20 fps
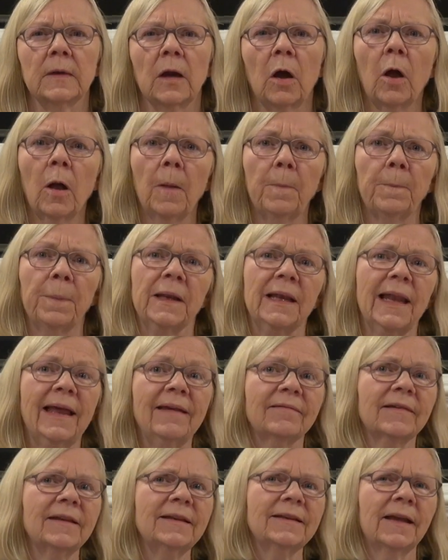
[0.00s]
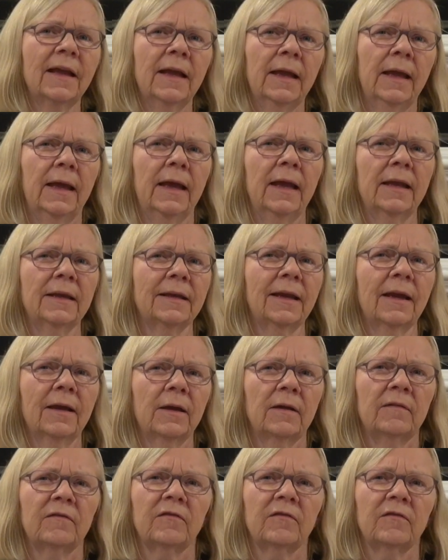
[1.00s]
All pleasant and